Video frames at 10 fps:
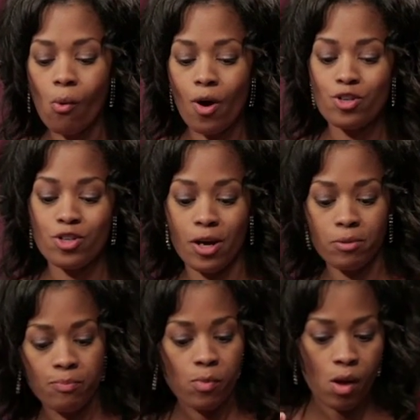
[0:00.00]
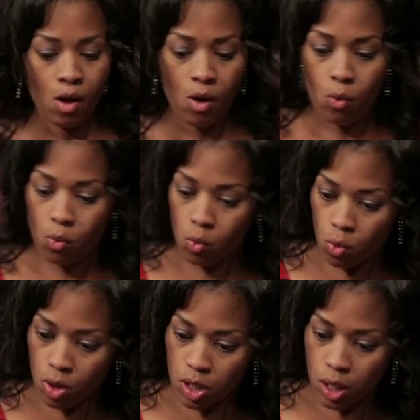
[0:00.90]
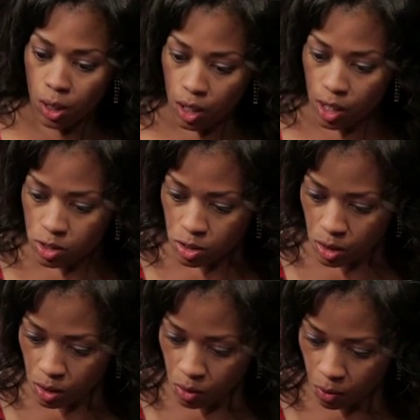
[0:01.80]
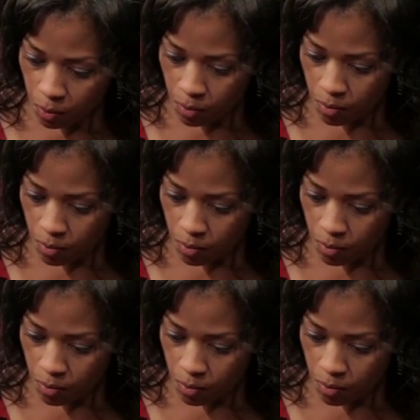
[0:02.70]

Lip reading: Wash it down. Last little.